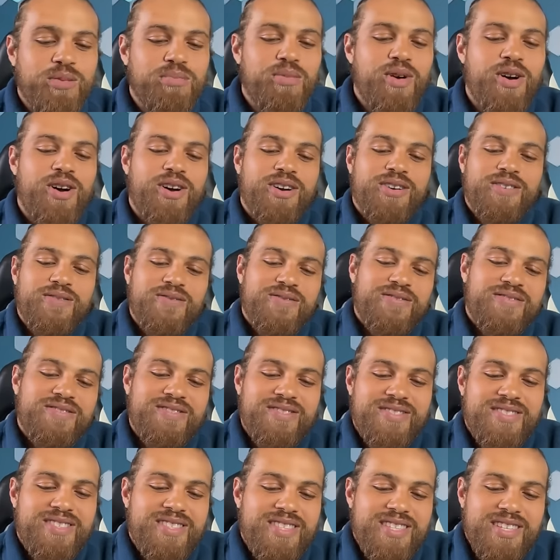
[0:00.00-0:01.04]
Mark.
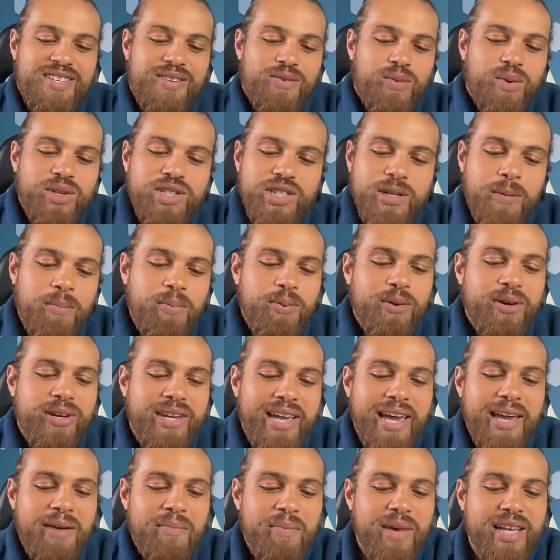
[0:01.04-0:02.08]
What's your
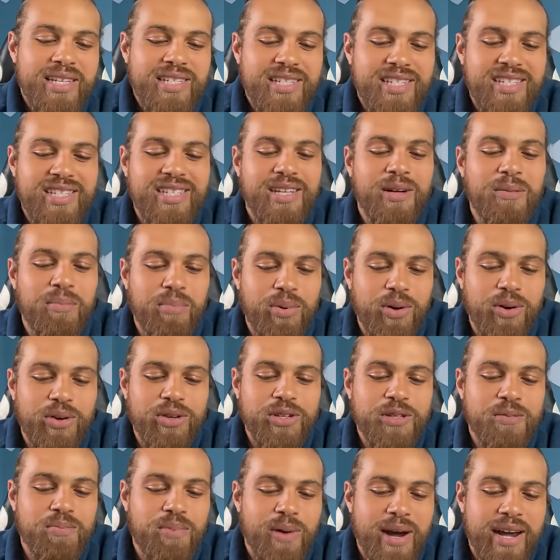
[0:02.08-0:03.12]
pregame message to the
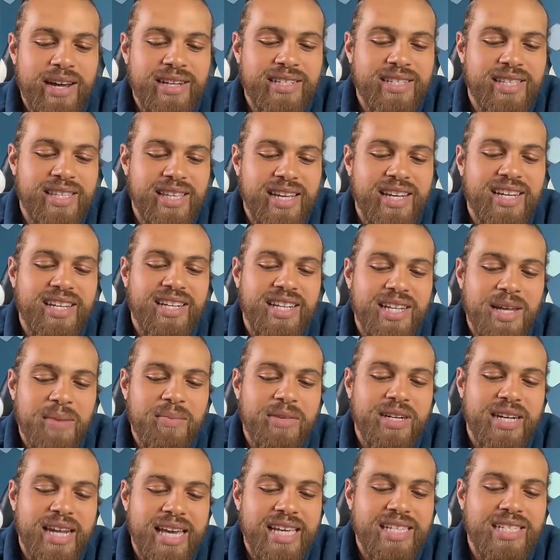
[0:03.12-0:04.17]
Bulls prior to their
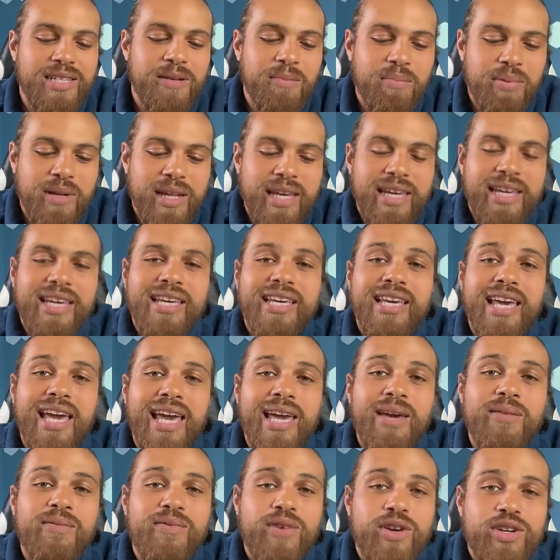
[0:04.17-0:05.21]
elimination play in
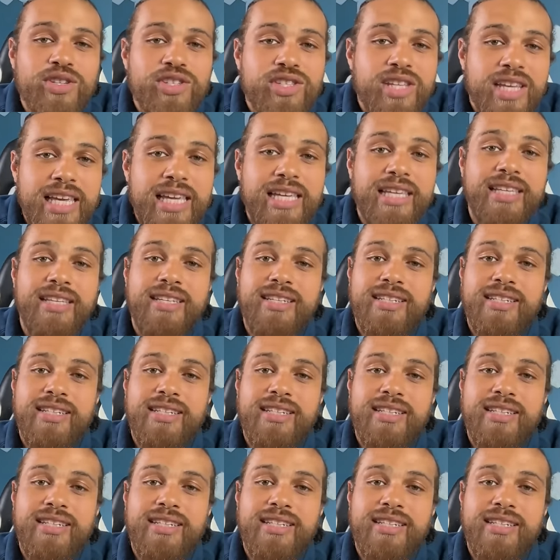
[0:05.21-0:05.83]
game versus the Heat?